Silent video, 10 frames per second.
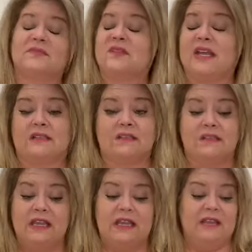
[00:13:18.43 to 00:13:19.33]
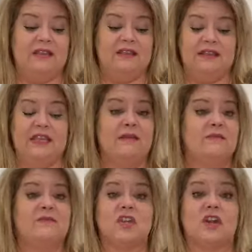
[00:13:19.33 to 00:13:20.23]
That they,
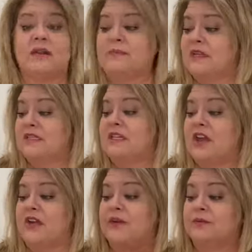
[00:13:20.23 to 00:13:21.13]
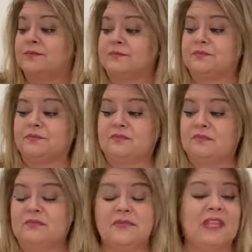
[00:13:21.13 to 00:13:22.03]
Target must know
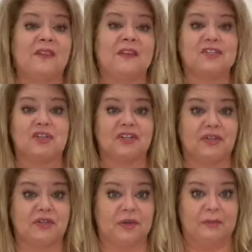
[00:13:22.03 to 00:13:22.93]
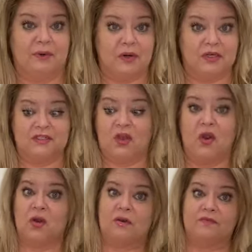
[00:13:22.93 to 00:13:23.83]
that charcuterie boards
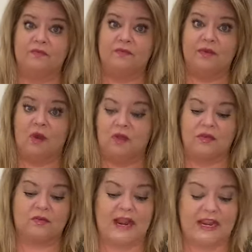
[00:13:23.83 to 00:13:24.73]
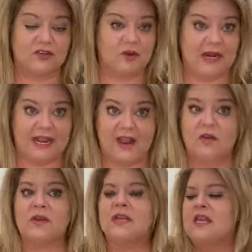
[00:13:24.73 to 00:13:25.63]
are all the rage right
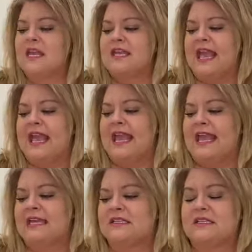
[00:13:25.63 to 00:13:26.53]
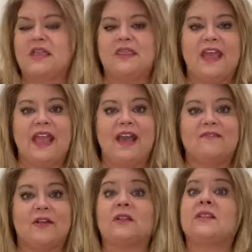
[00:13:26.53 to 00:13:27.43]
now. And they
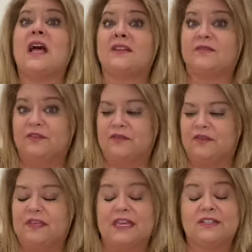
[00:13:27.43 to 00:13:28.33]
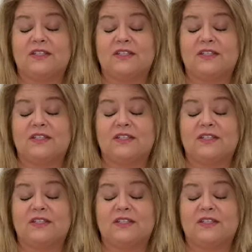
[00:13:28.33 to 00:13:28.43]
have a lot of different things.